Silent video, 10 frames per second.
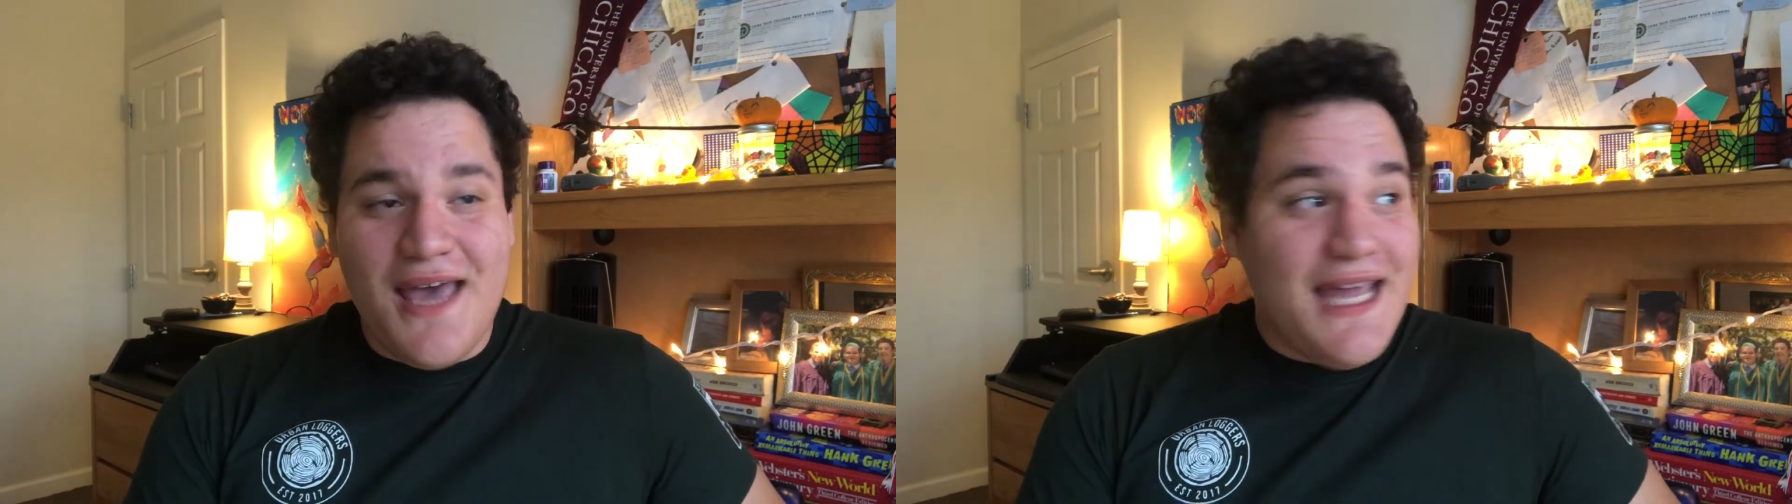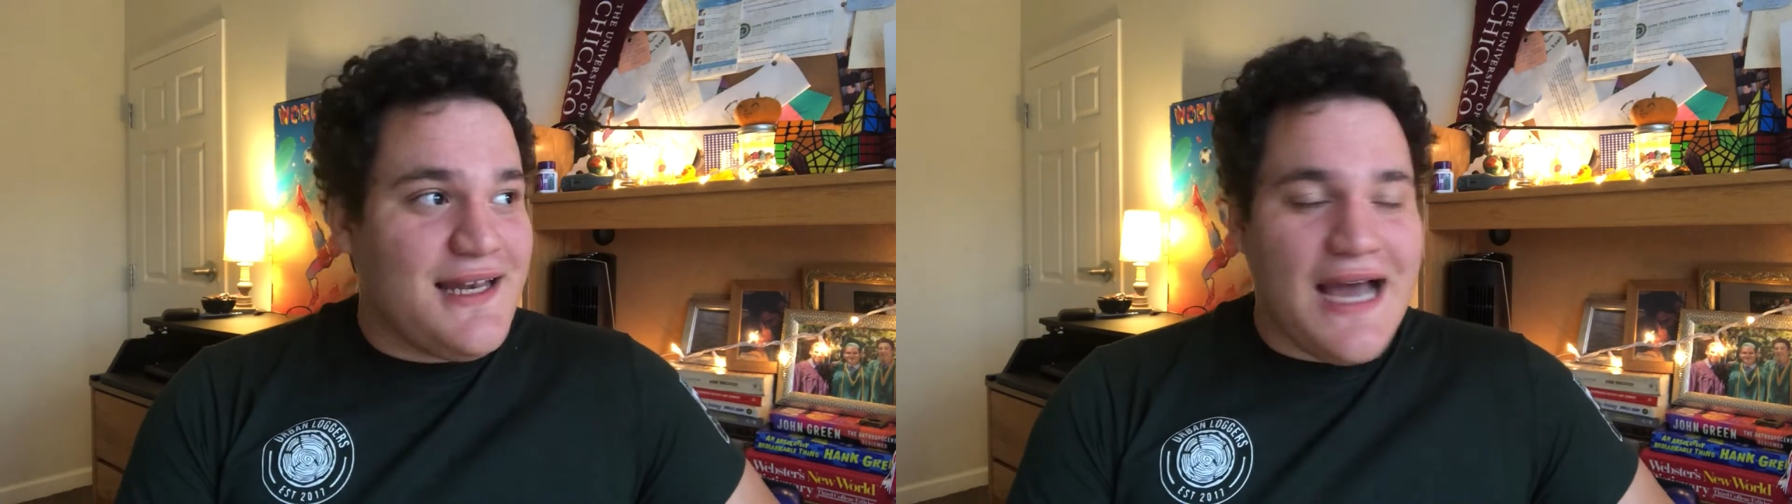
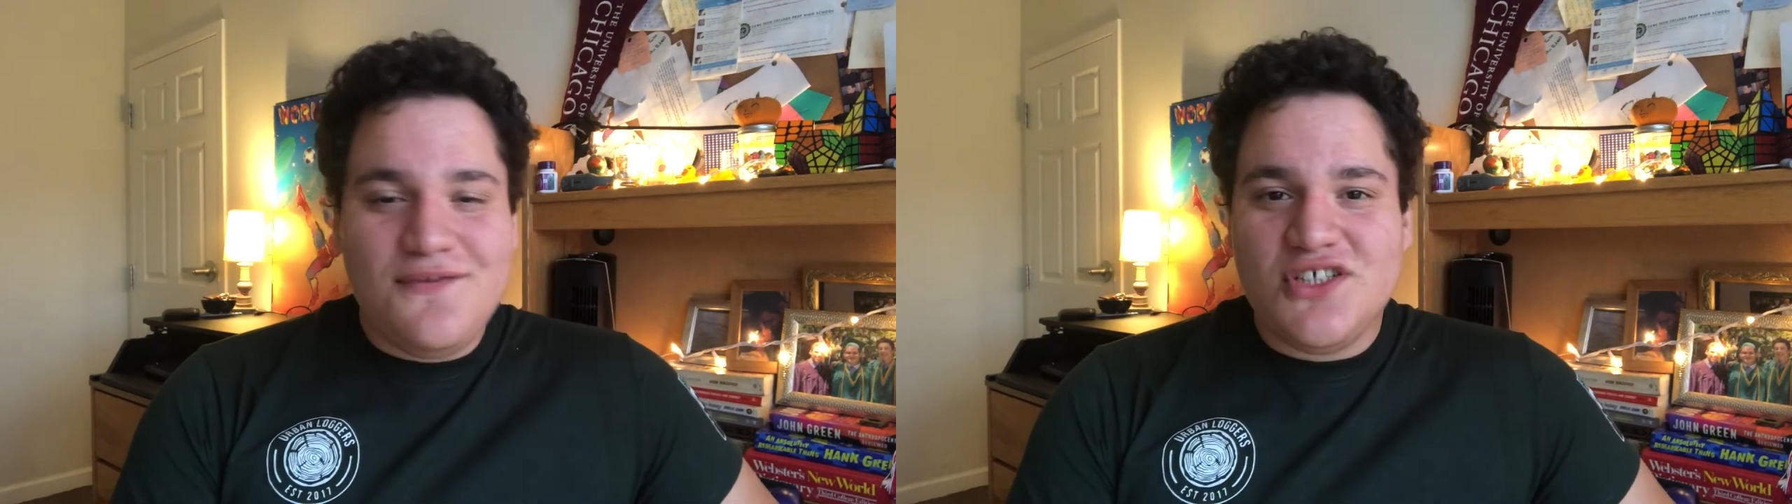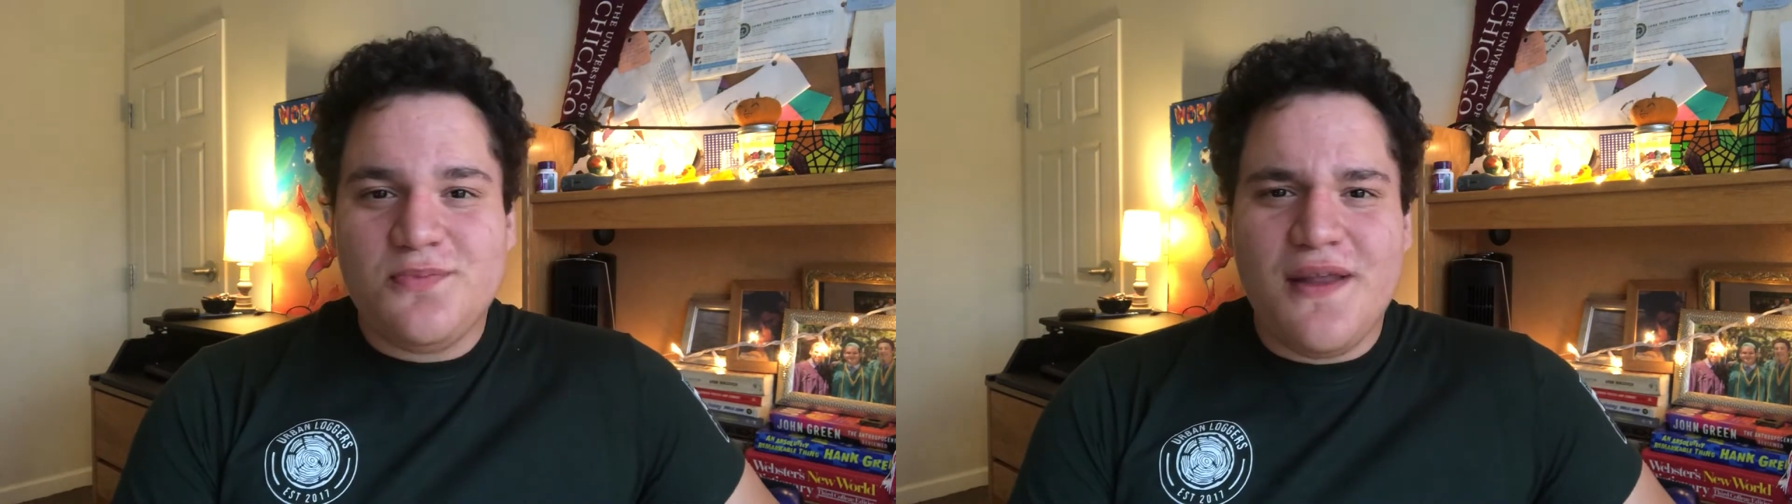and I've
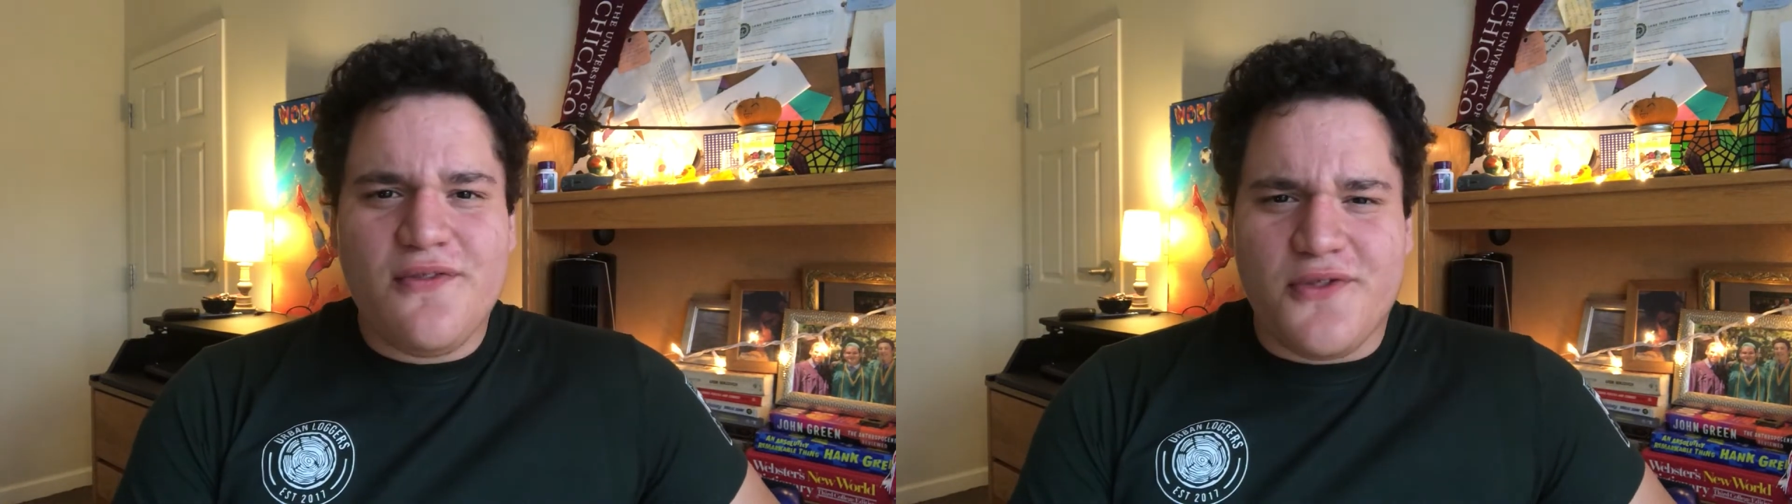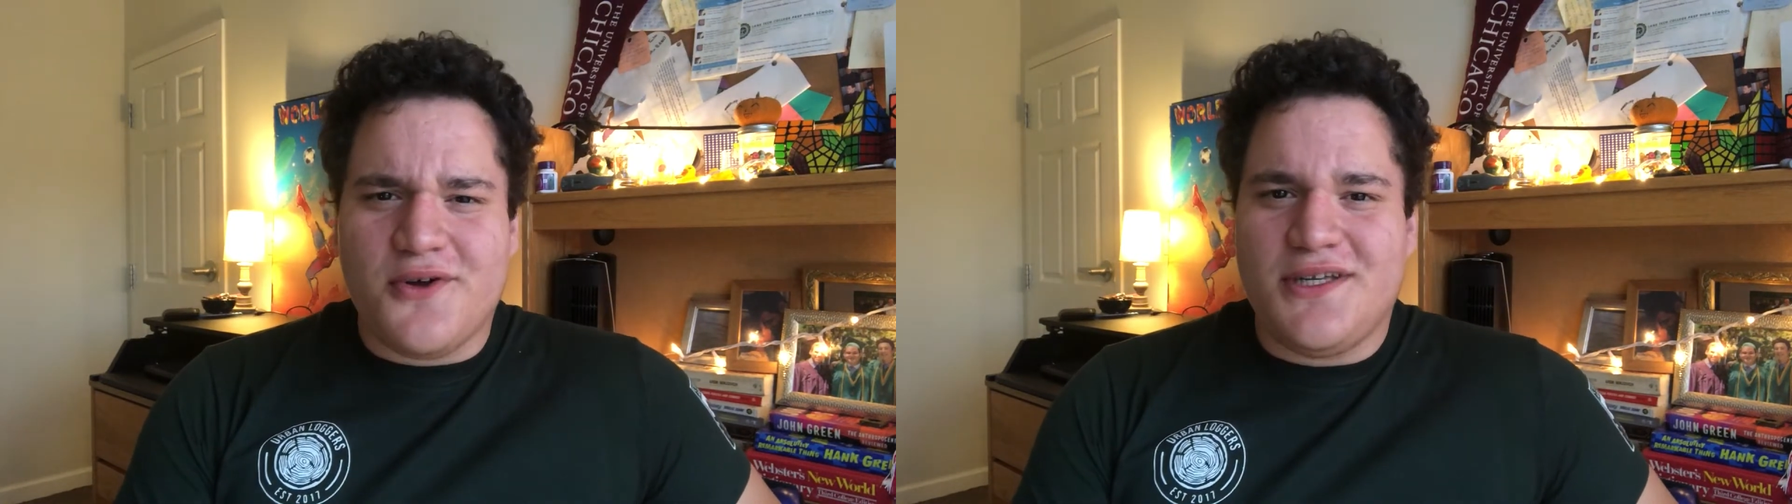just spent
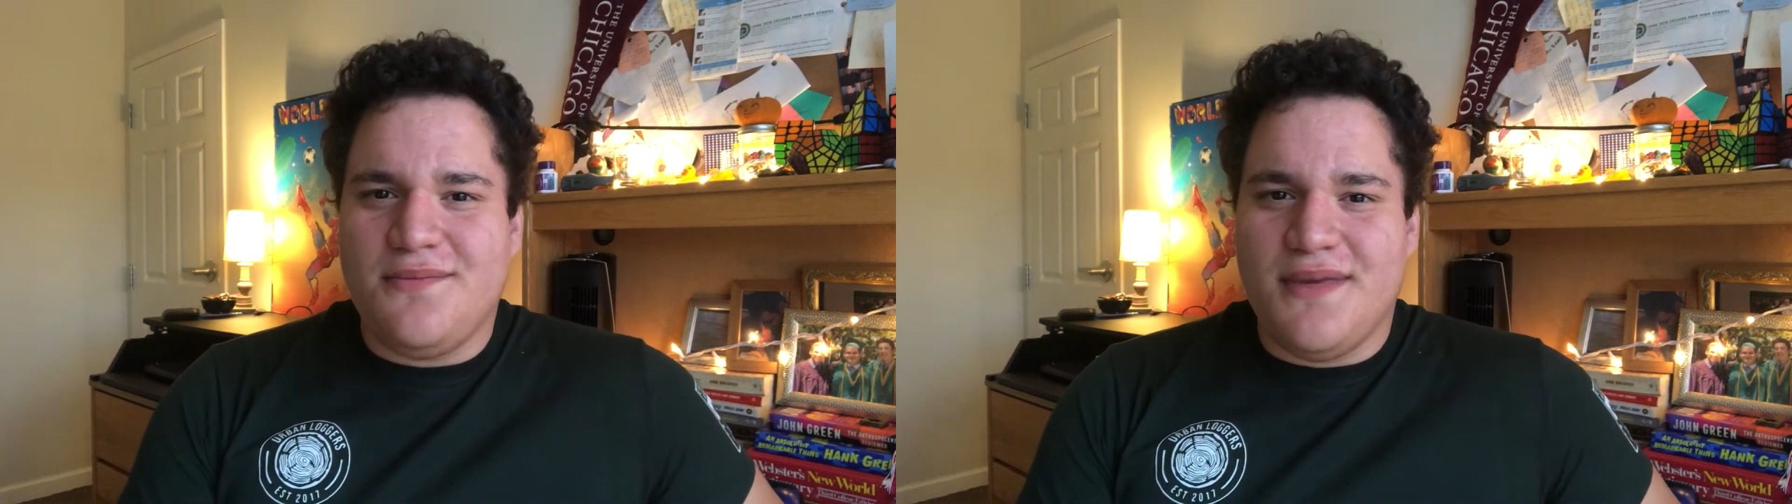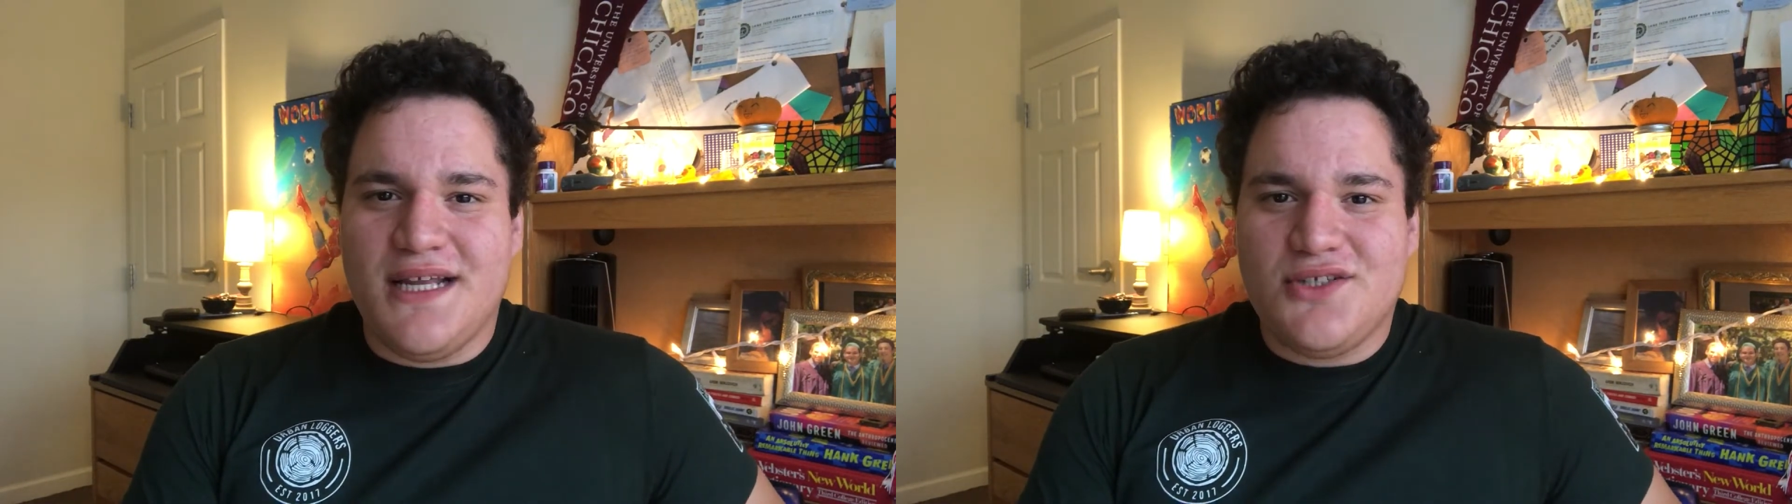
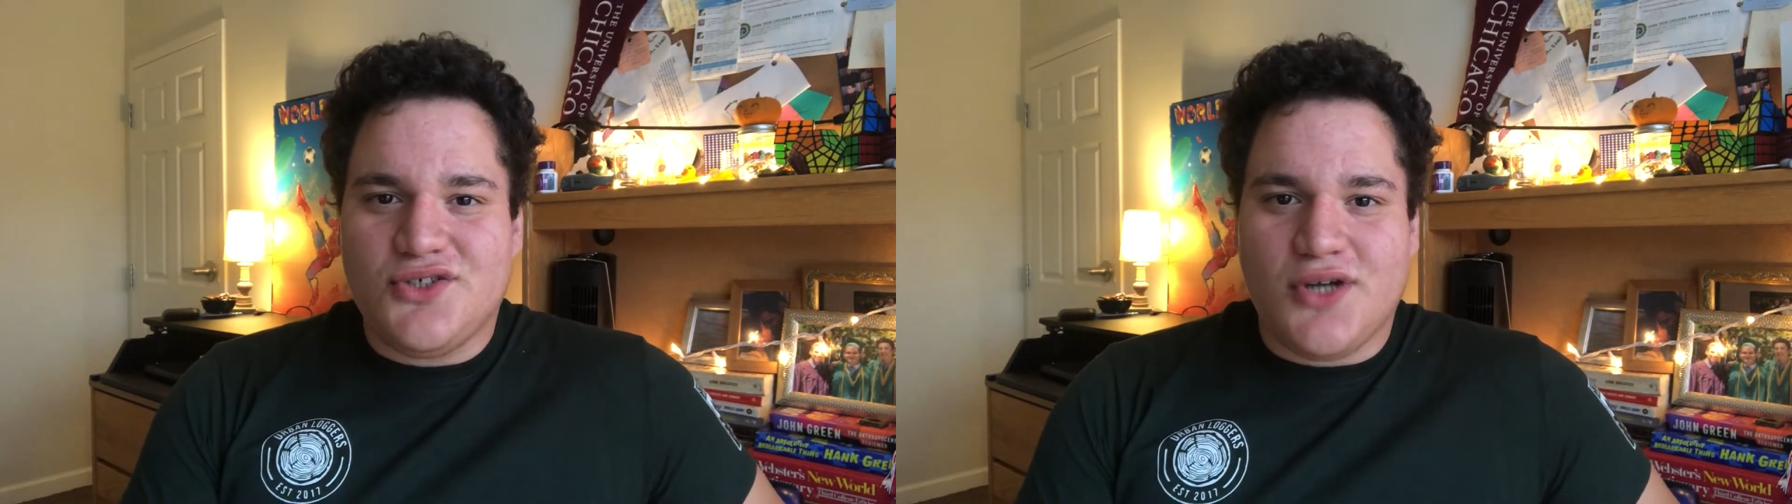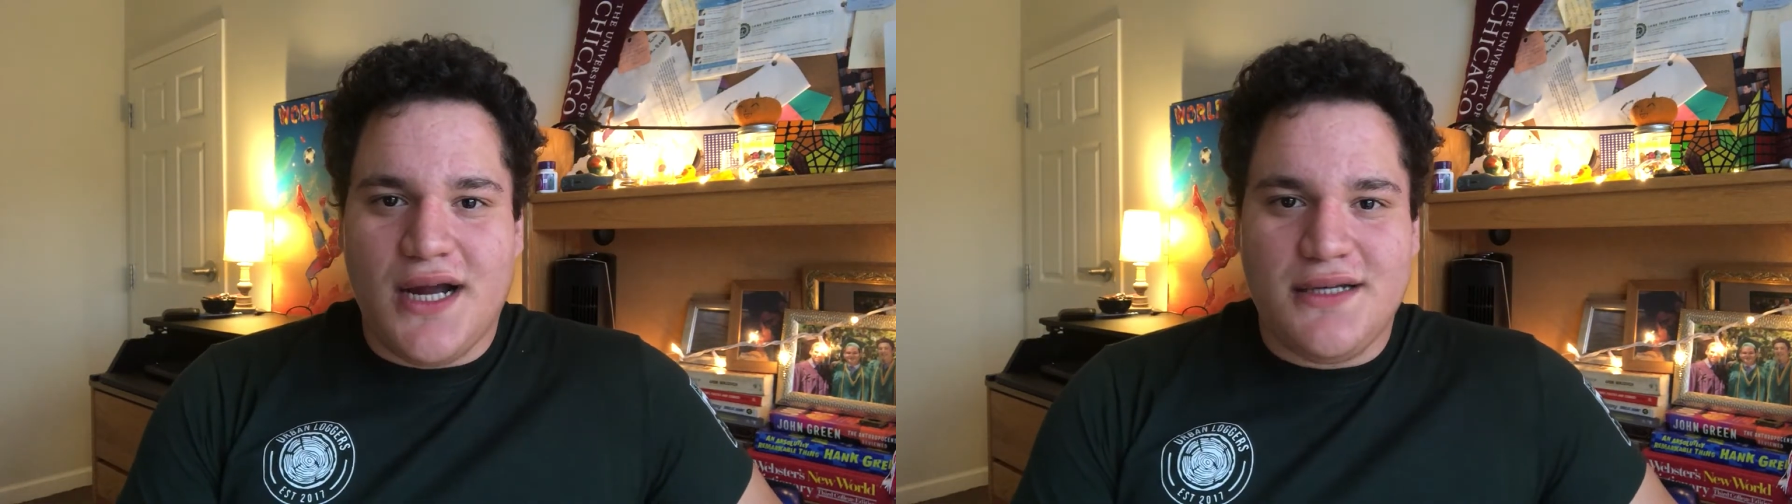13 minutes
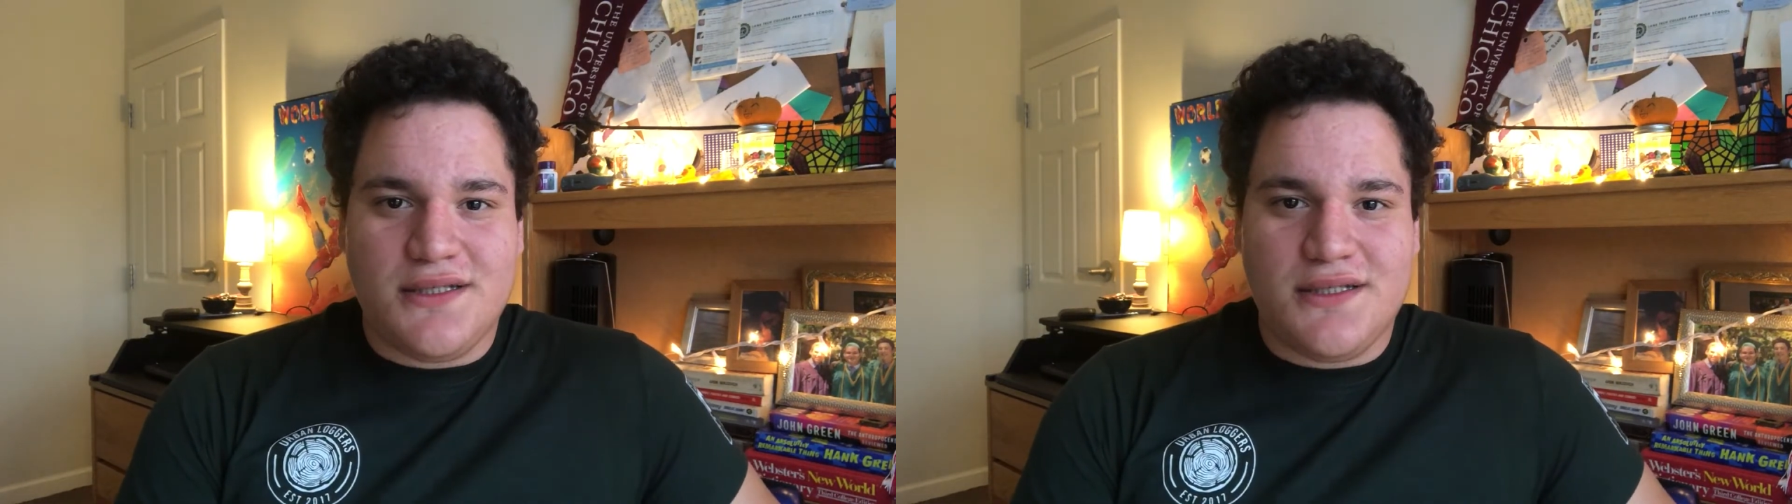trying